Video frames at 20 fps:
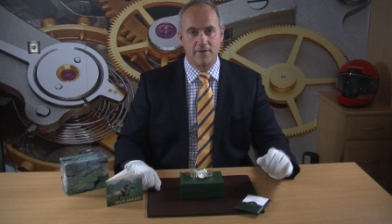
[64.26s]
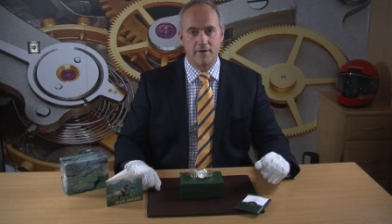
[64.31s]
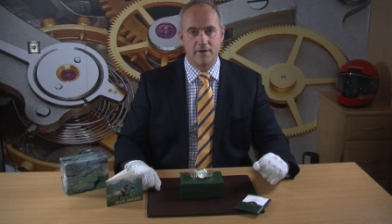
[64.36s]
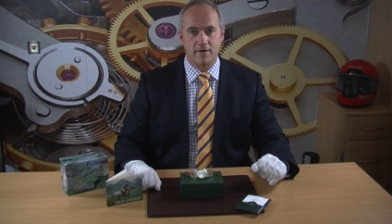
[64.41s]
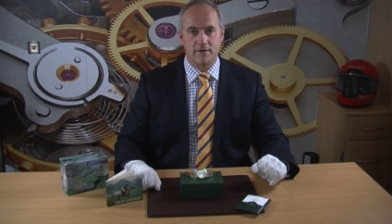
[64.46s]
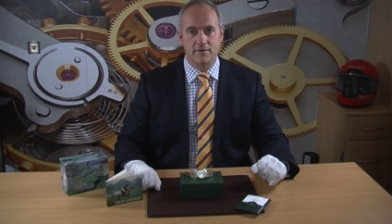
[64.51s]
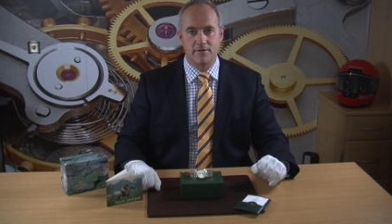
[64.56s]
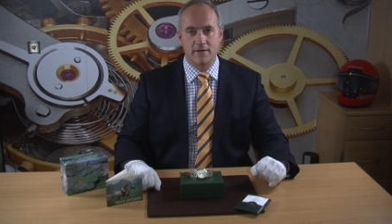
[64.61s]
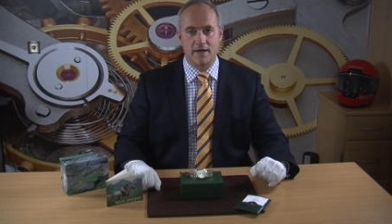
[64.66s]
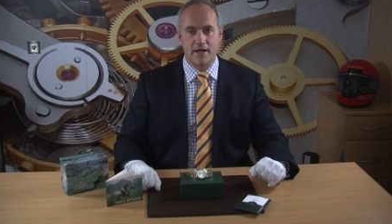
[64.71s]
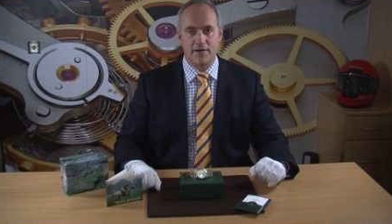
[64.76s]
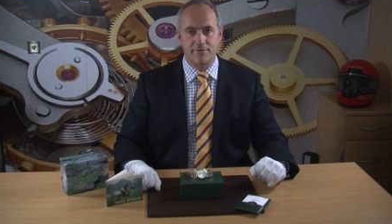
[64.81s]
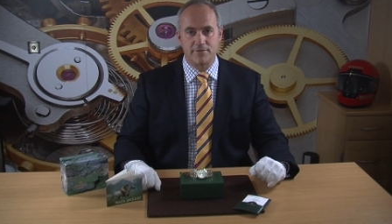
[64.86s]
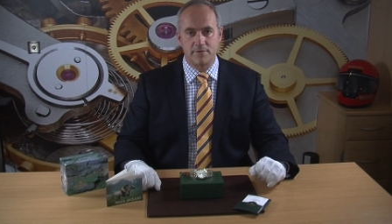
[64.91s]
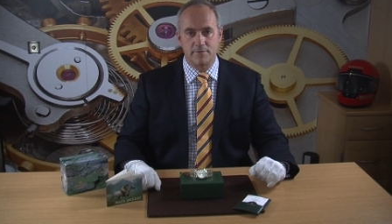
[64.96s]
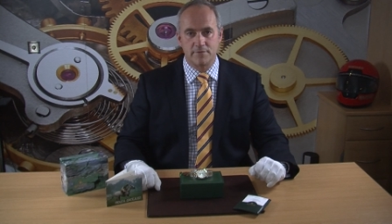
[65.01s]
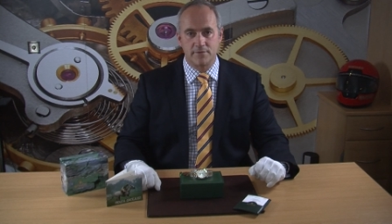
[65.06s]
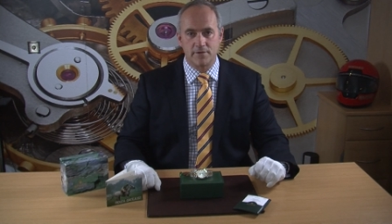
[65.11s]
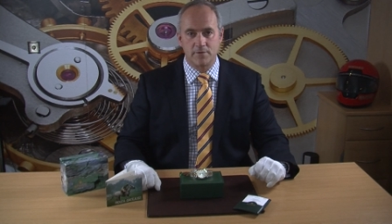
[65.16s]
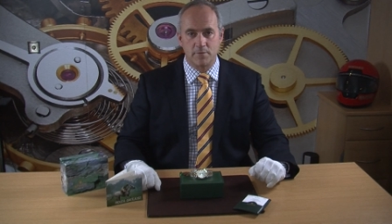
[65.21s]
there, have
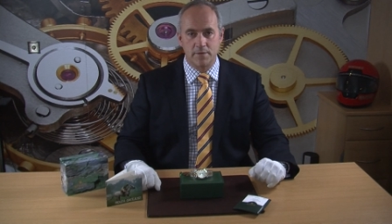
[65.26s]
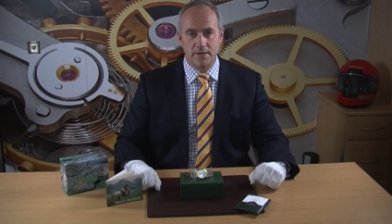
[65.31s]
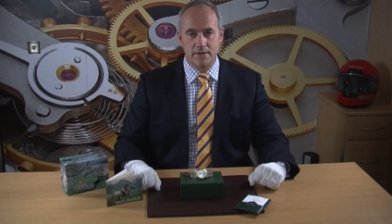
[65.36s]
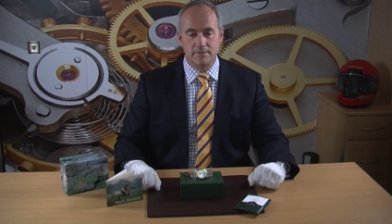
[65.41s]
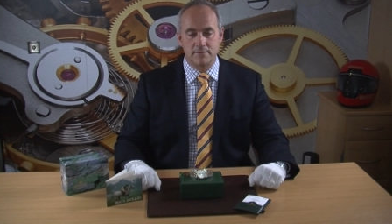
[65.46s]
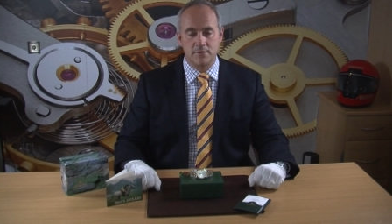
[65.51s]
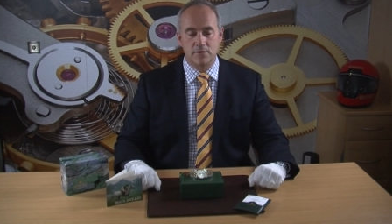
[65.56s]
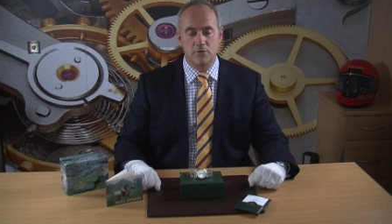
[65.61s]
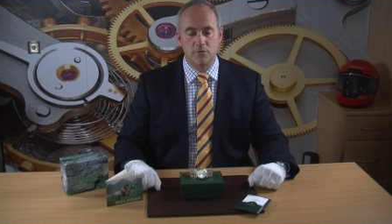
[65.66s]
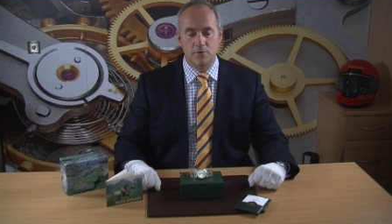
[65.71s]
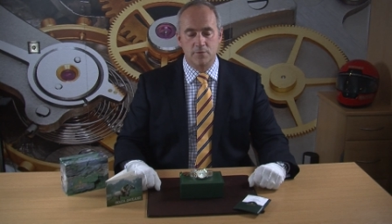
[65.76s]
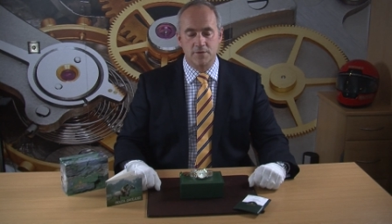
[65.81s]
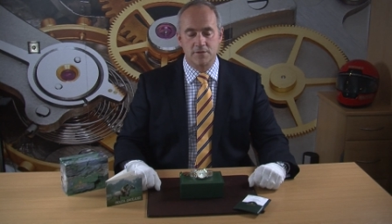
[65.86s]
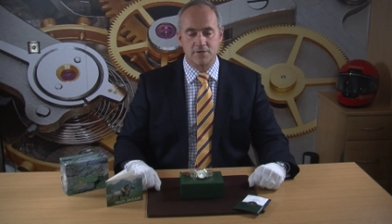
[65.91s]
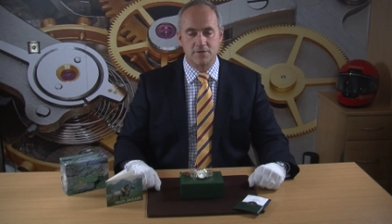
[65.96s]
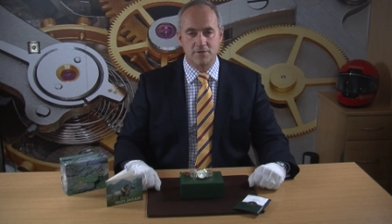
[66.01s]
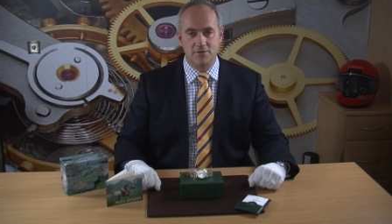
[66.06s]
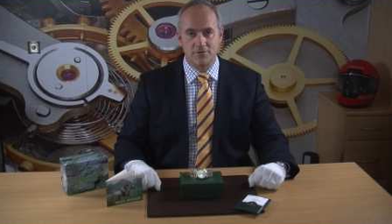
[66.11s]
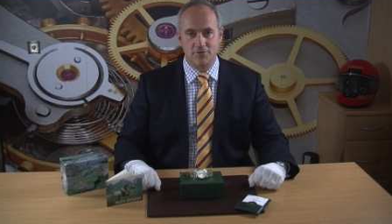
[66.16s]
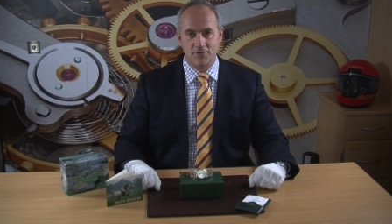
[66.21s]
them, but we always
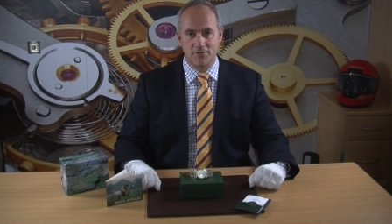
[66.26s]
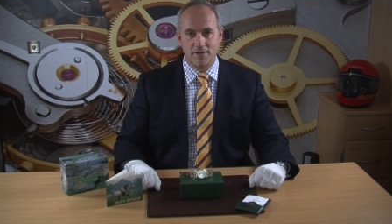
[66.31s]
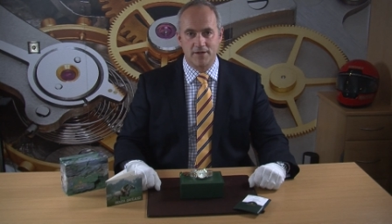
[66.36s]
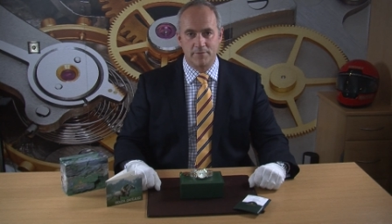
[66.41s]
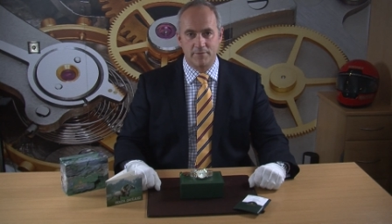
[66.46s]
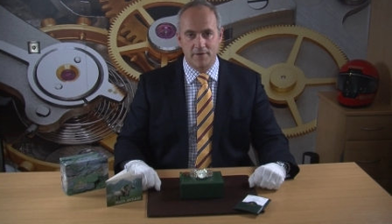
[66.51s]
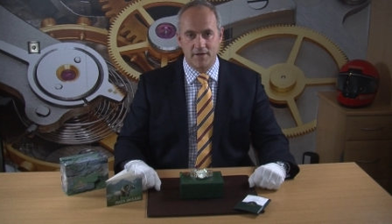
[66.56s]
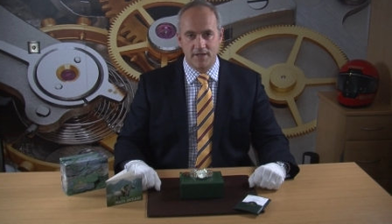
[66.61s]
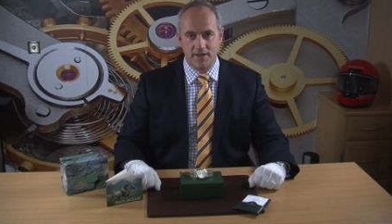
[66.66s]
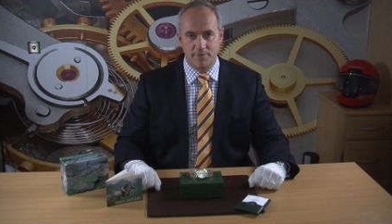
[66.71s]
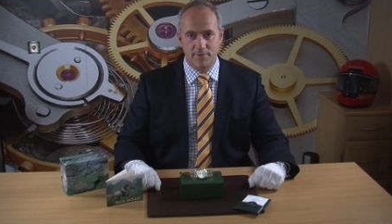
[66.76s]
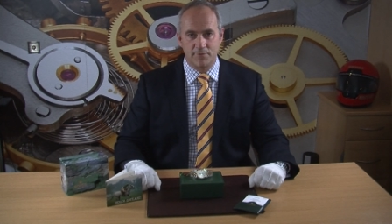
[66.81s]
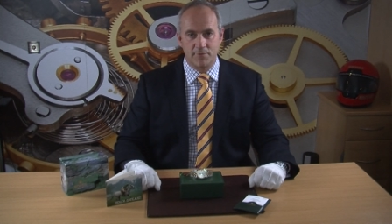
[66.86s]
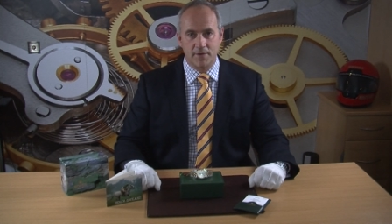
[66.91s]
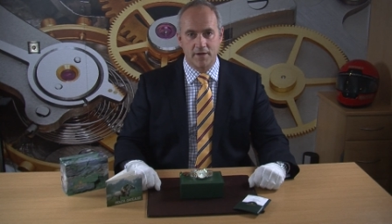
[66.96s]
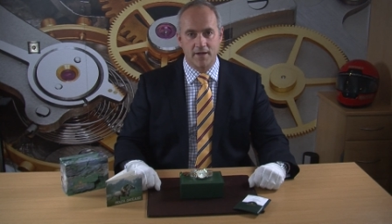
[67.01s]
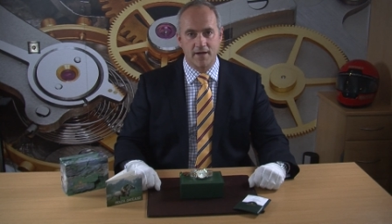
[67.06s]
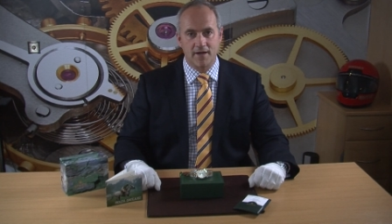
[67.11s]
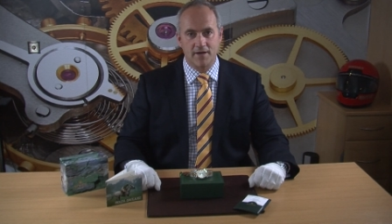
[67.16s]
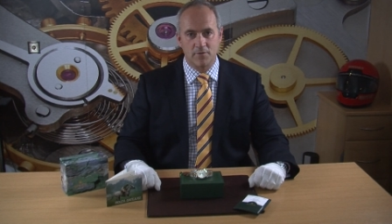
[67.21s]
do try and buy them if we
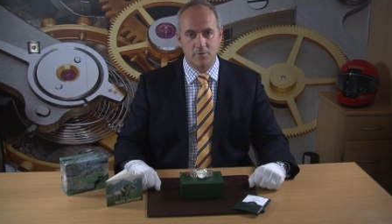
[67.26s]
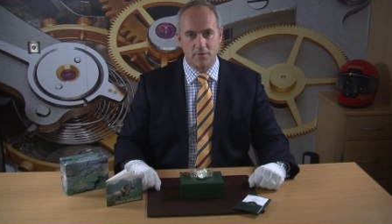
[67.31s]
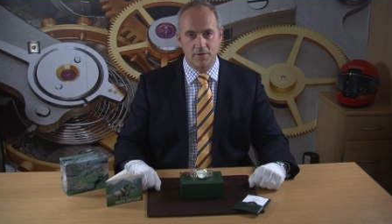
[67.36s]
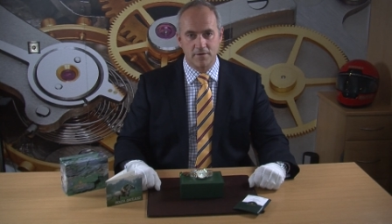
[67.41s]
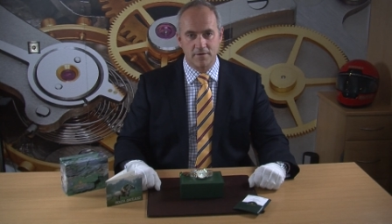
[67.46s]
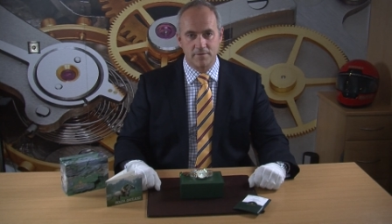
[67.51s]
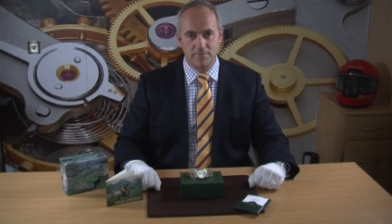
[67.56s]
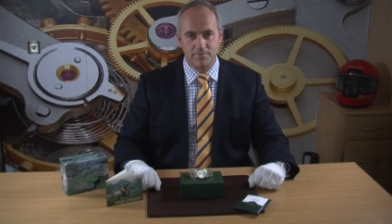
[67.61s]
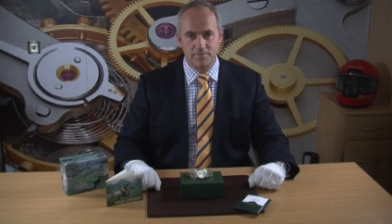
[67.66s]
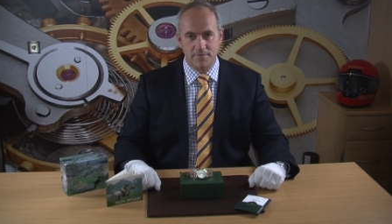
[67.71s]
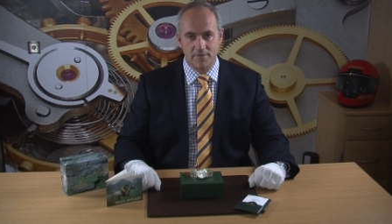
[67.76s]
can with them.